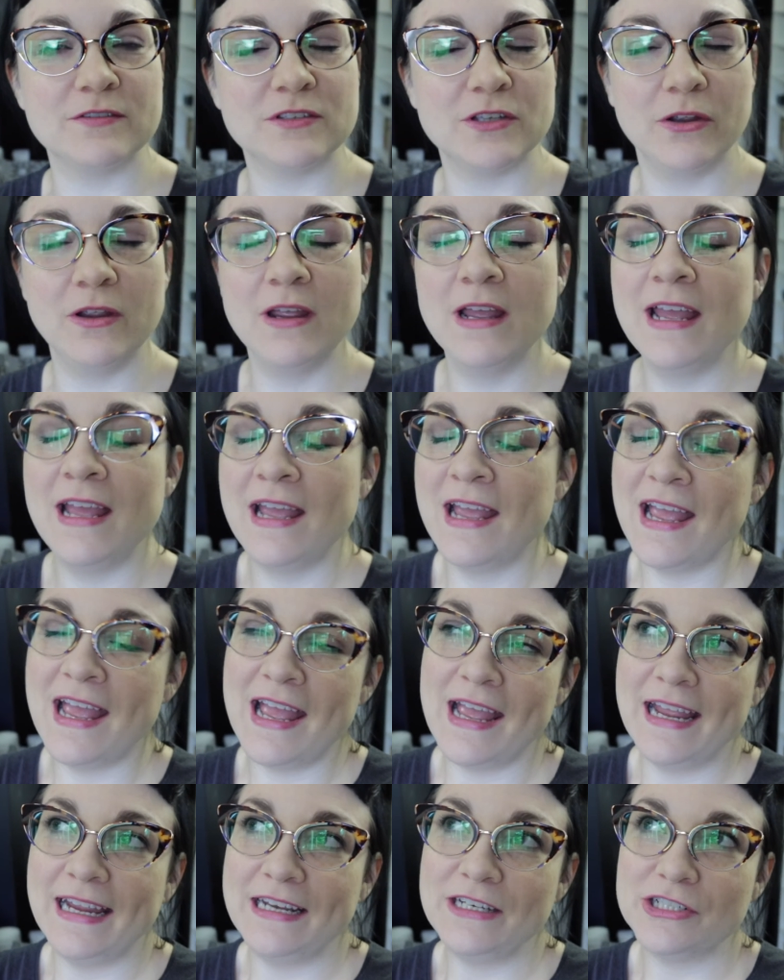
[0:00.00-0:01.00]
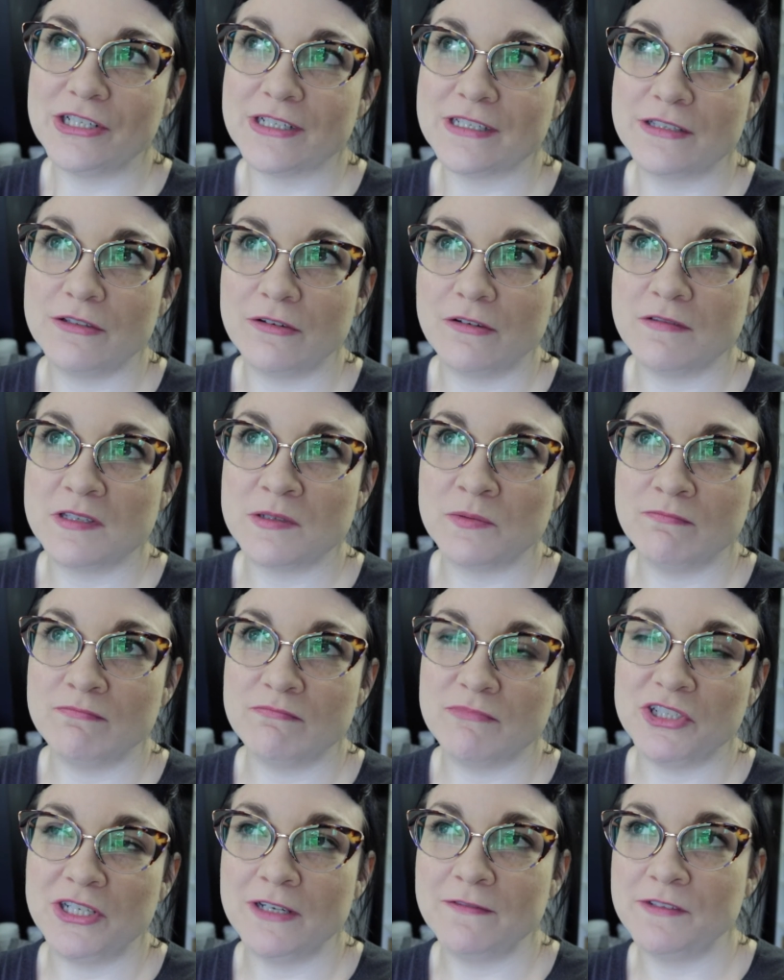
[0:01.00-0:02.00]
So it just sort of
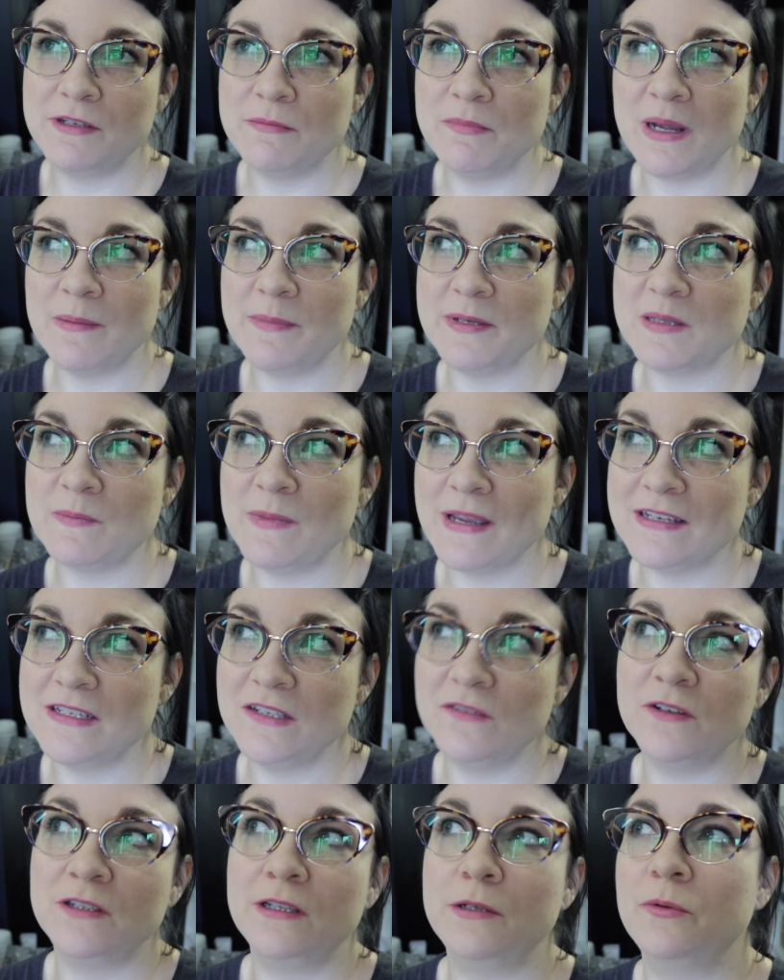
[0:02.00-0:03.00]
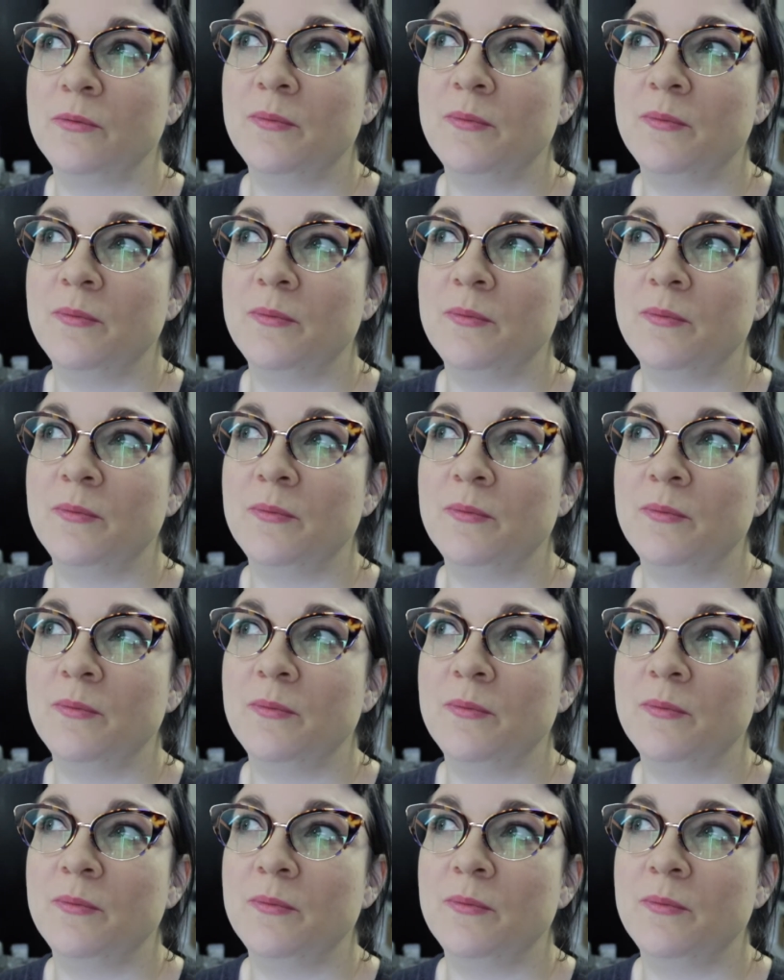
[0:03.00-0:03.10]
shifted my perspective a little